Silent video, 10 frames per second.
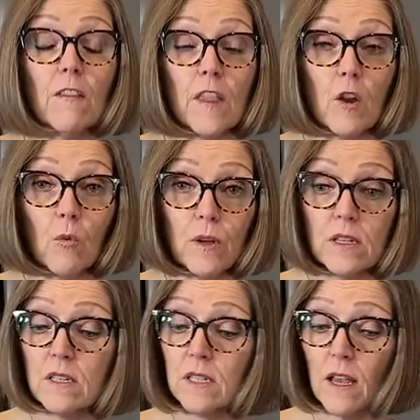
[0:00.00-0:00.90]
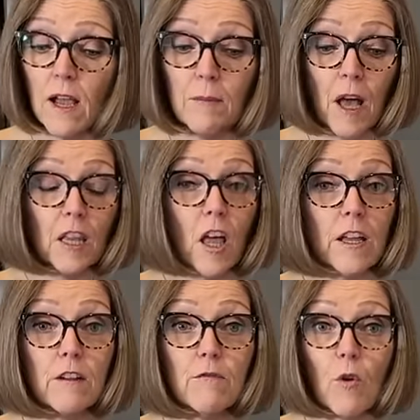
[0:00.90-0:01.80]
There was a
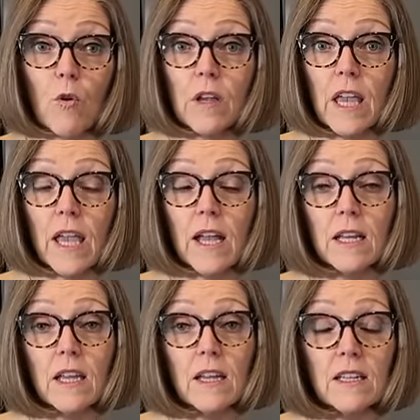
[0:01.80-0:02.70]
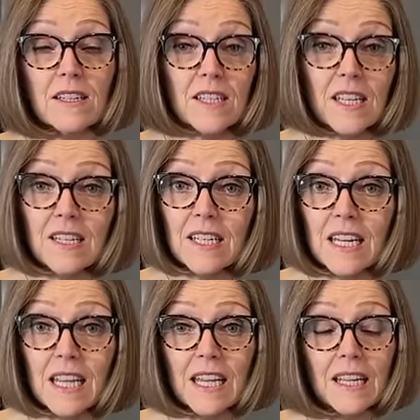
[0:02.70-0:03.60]
lot of organic
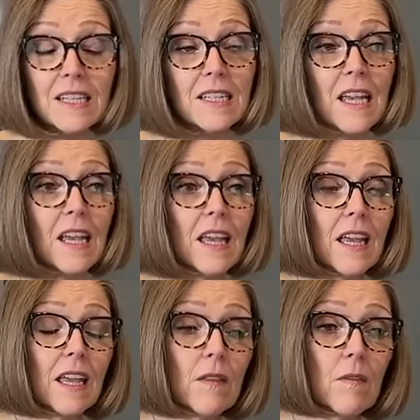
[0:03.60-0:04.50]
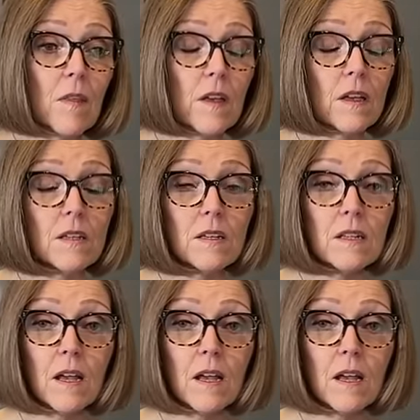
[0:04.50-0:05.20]
seasonings in the